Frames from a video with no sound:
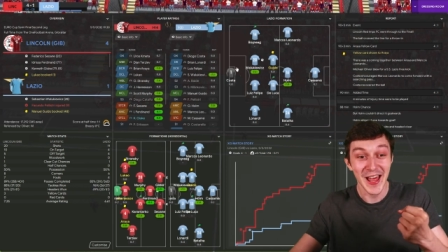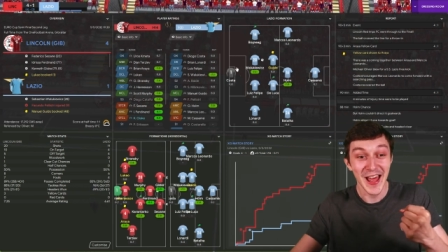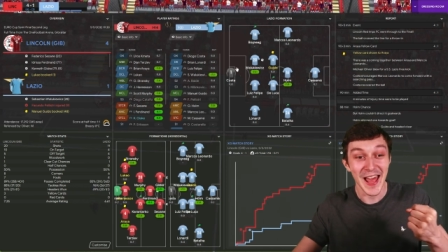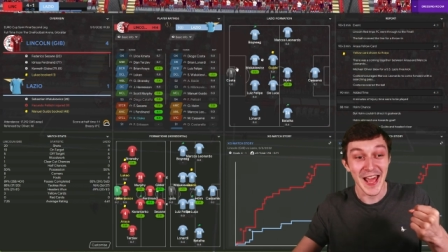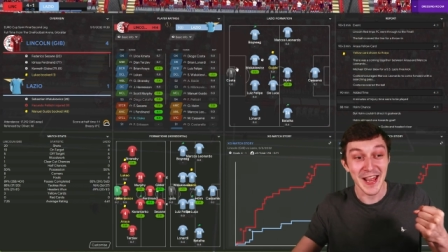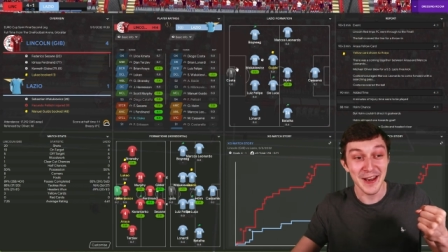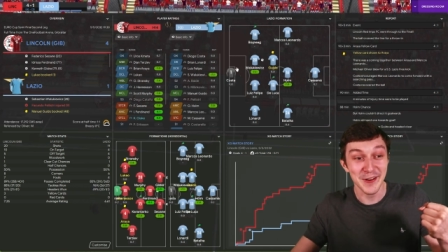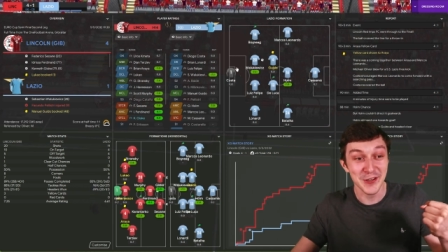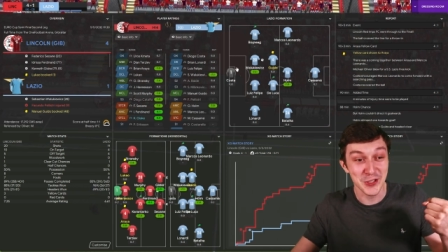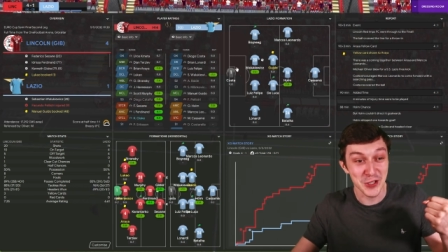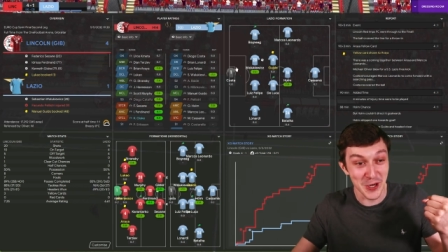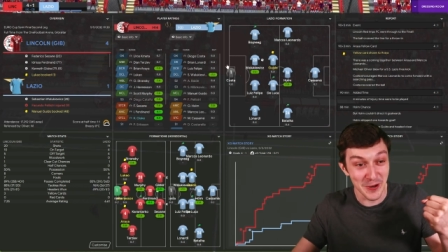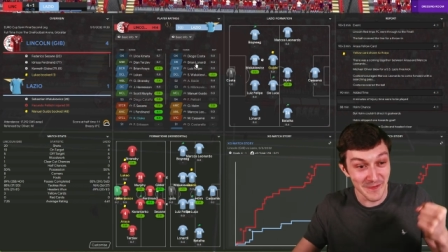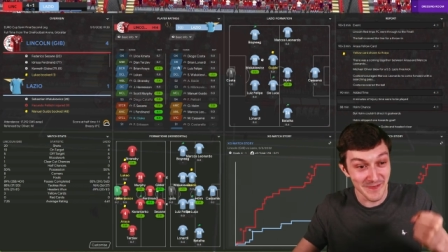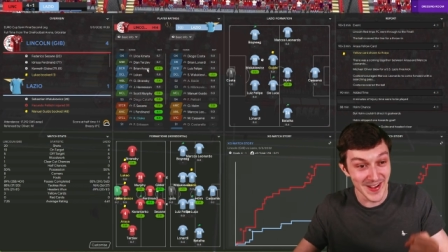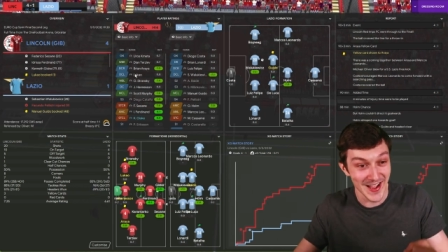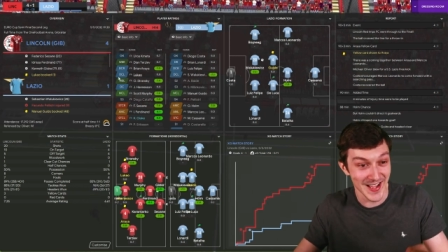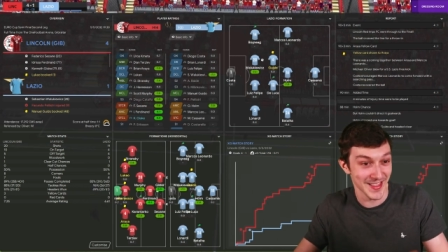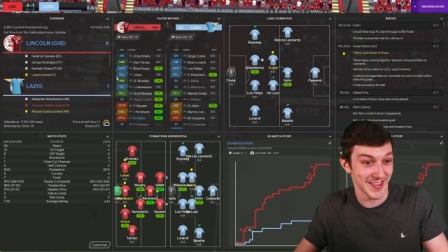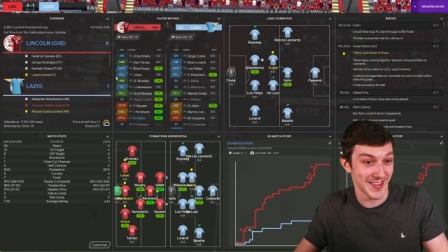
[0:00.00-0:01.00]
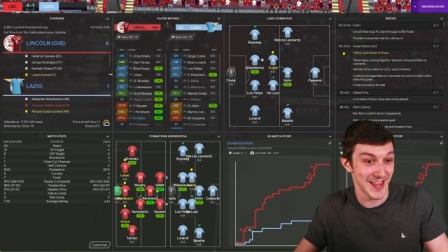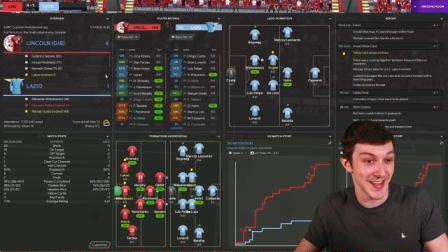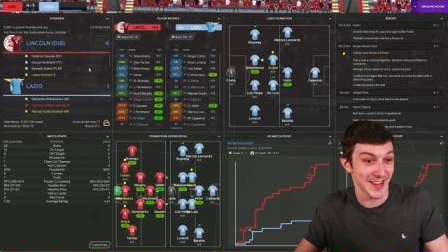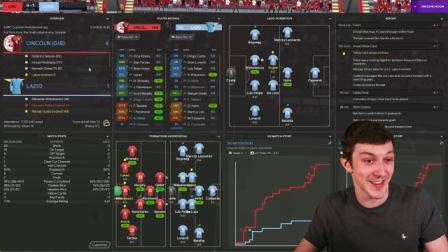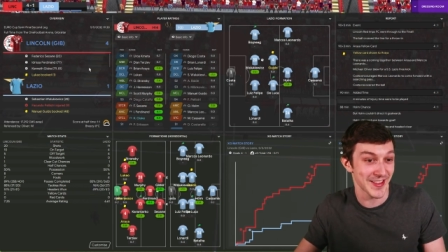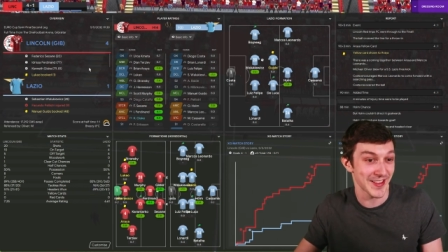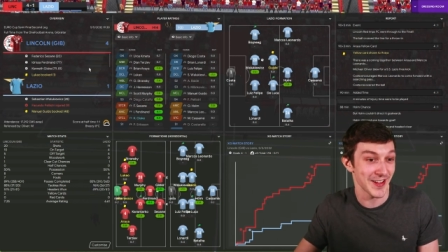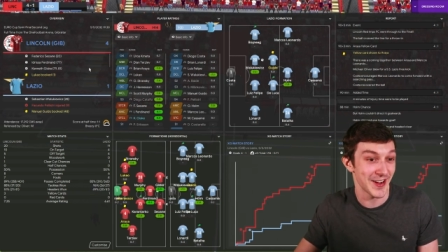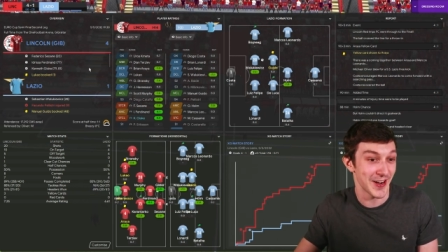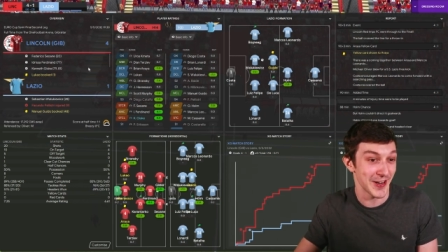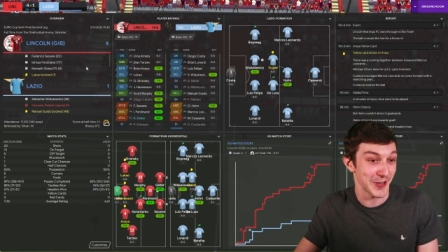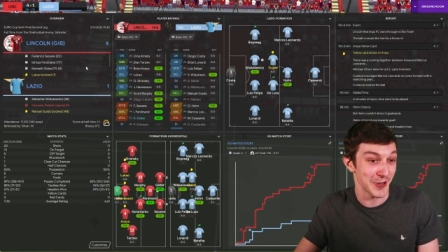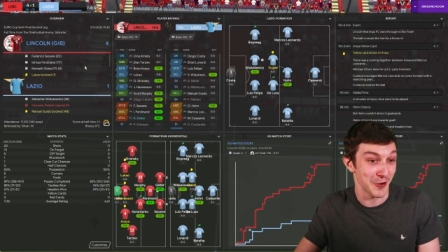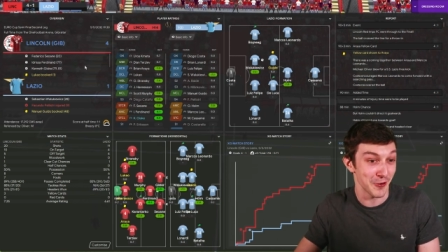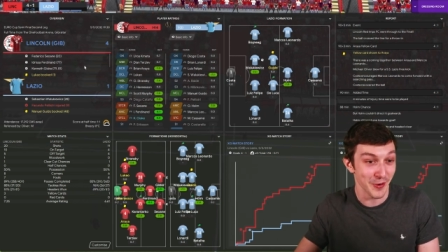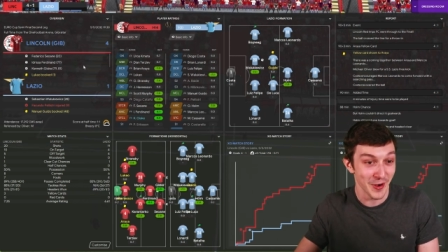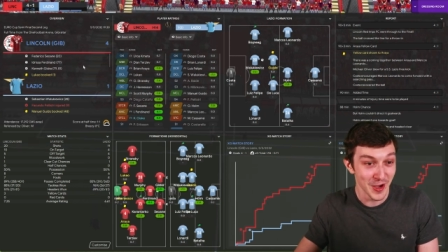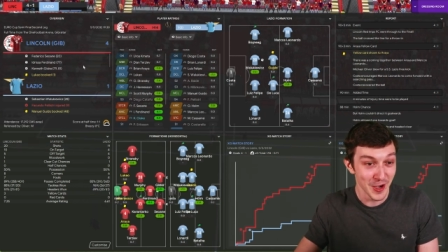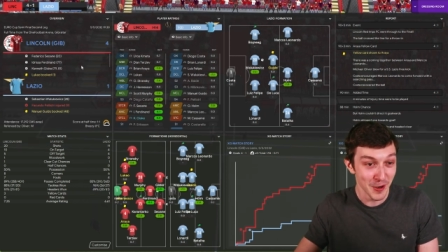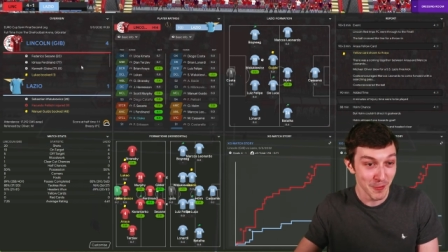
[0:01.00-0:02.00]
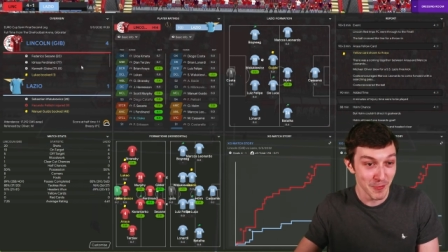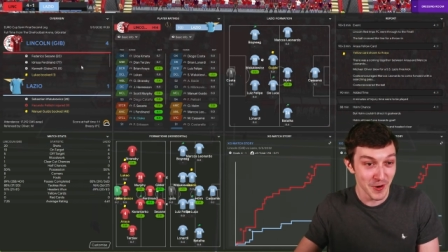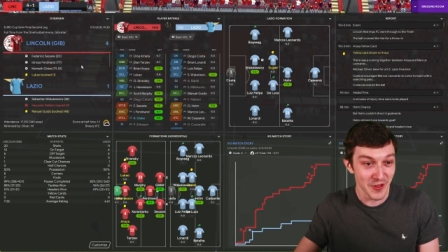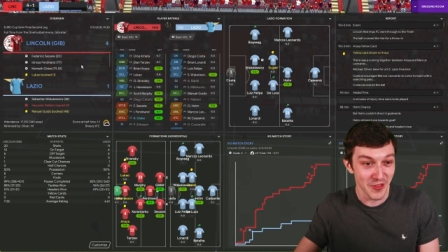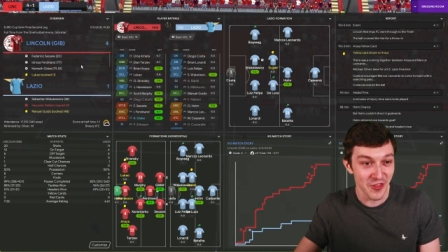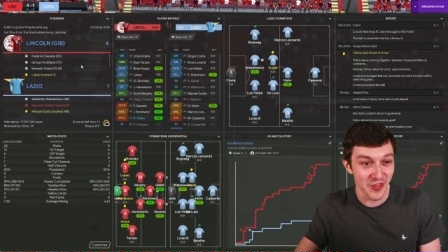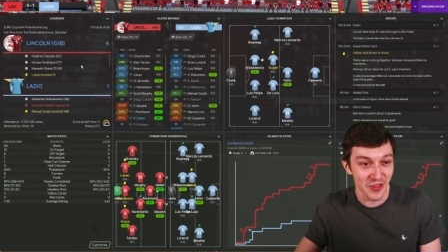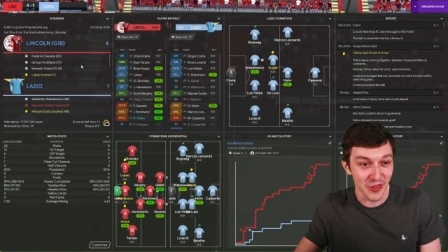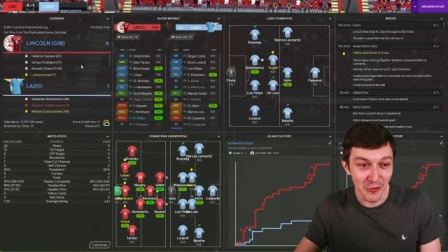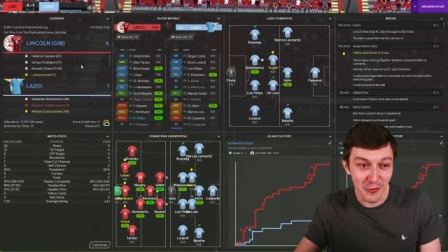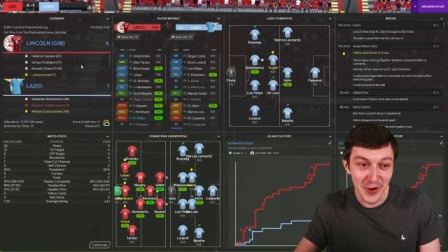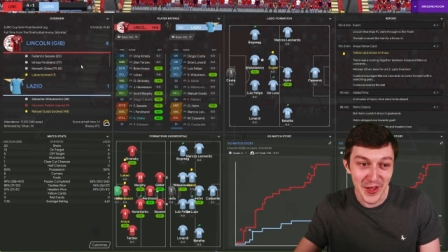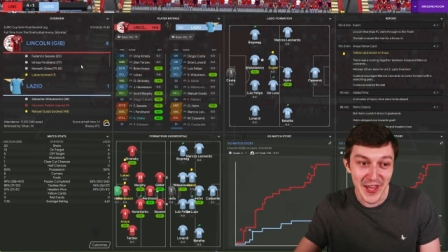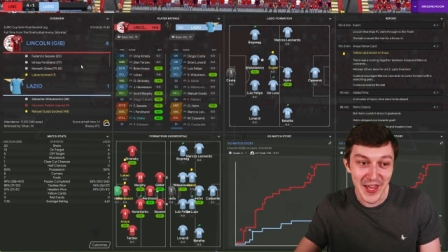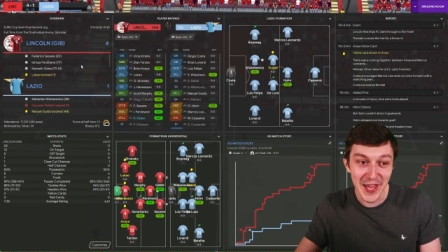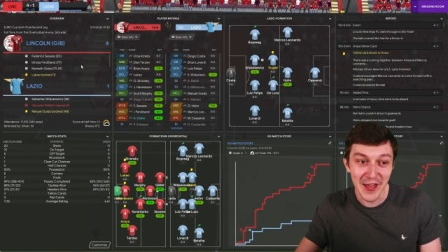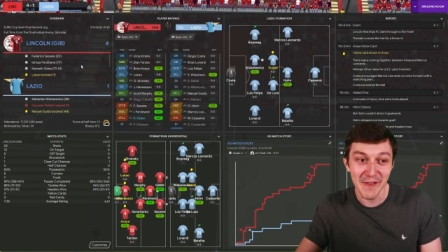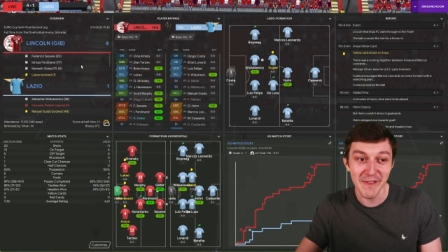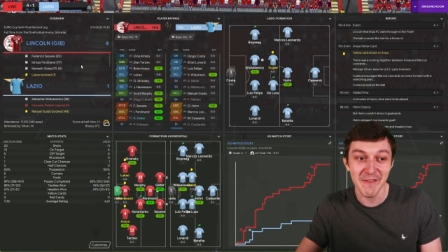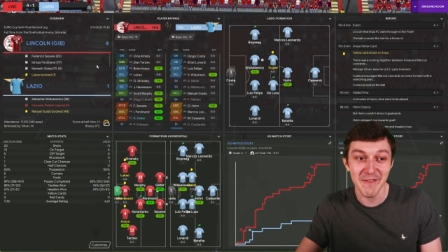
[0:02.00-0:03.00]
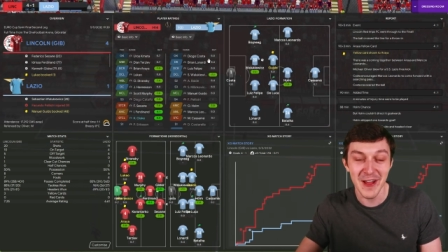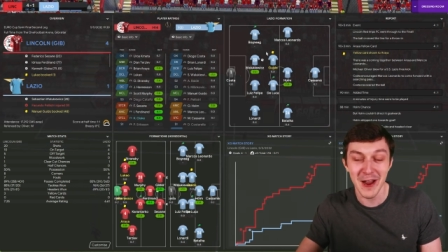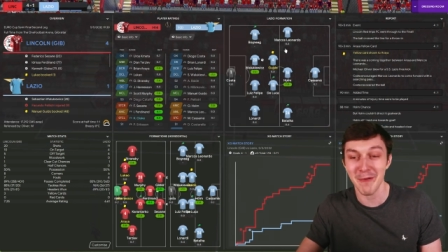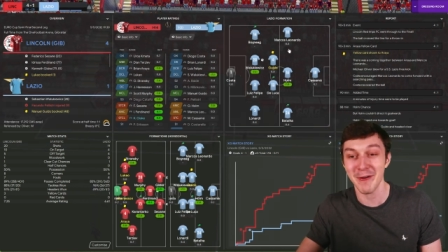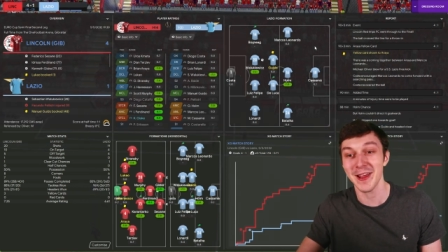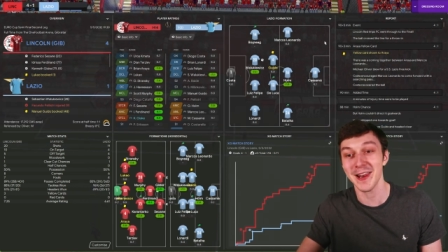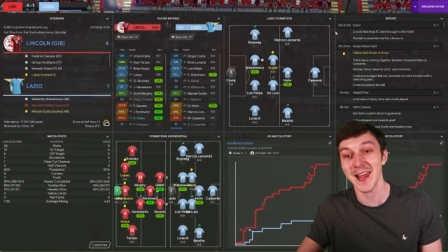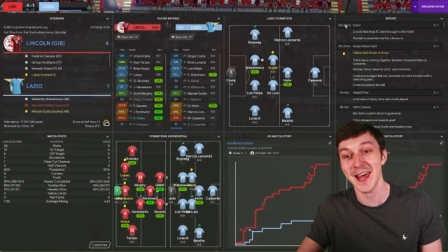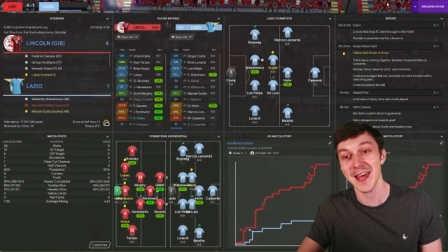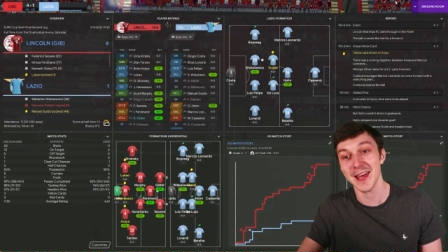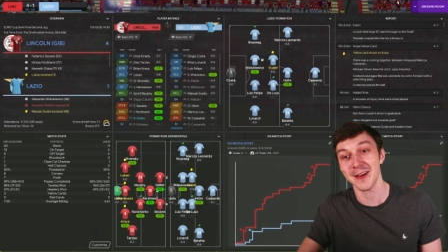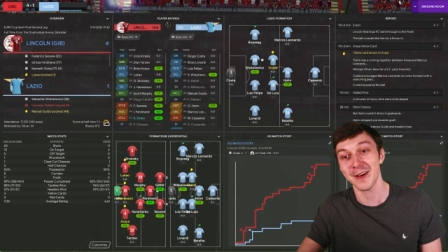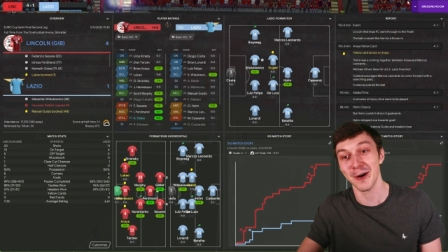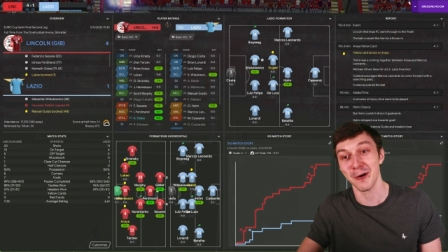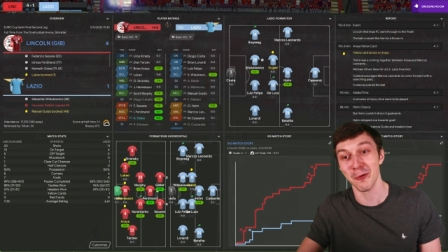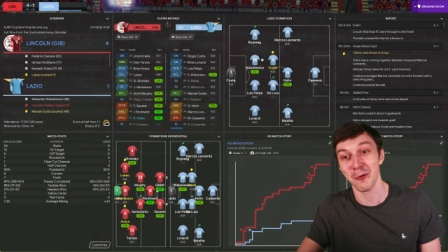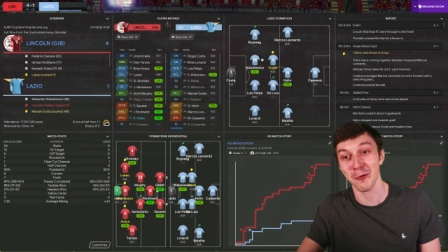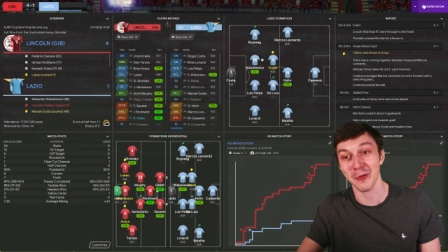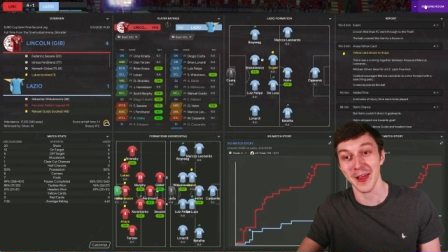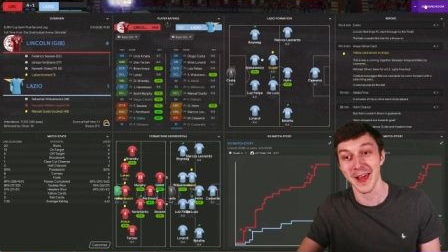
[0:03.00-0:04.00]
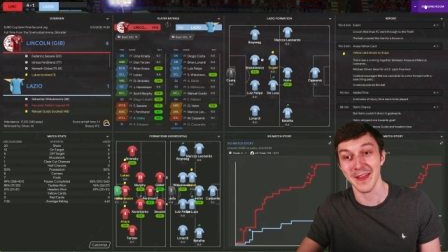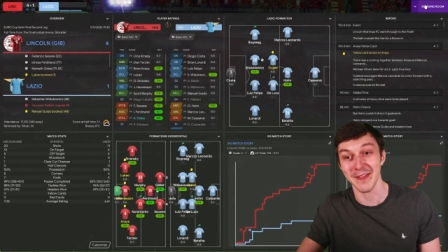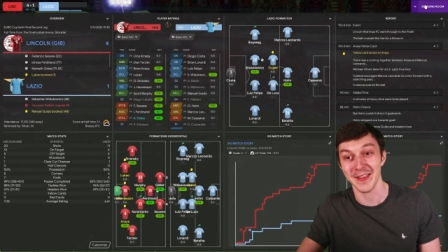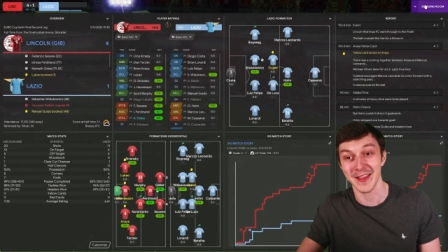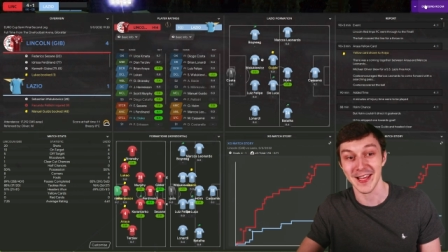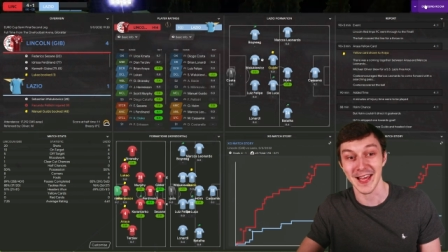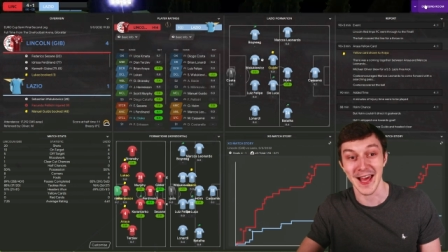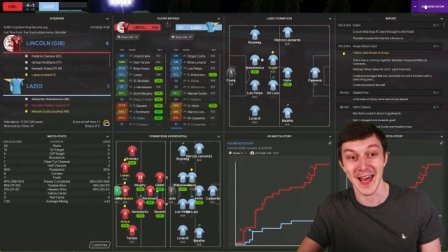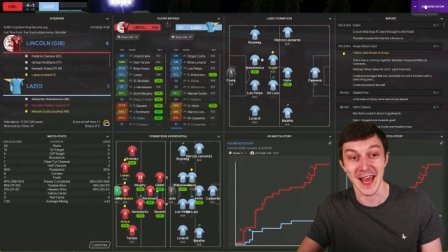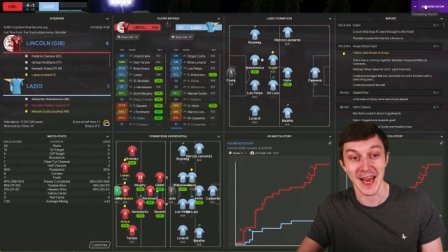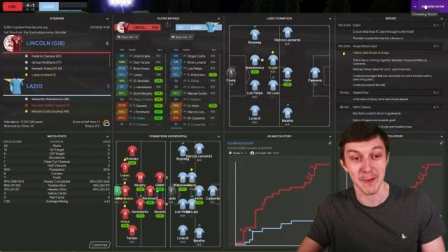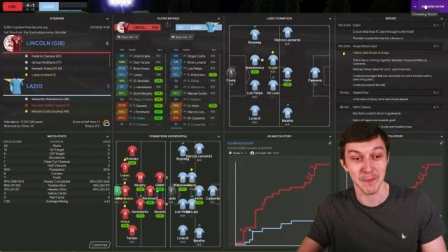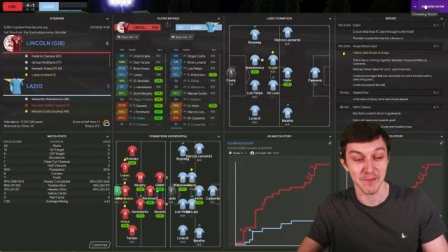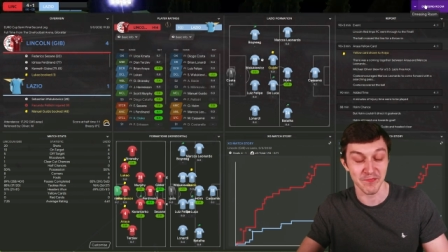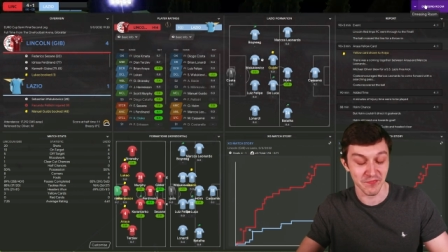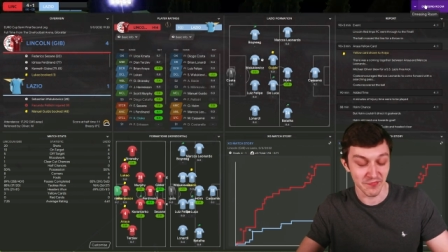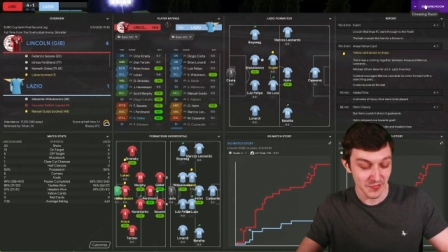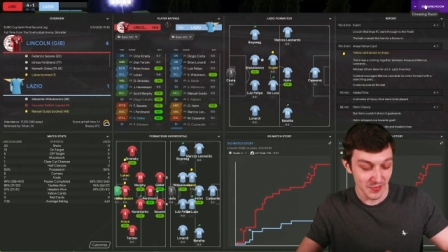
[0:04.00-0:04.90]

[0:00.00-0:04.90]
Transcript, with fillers: in dramatic style with three very late goals in the game.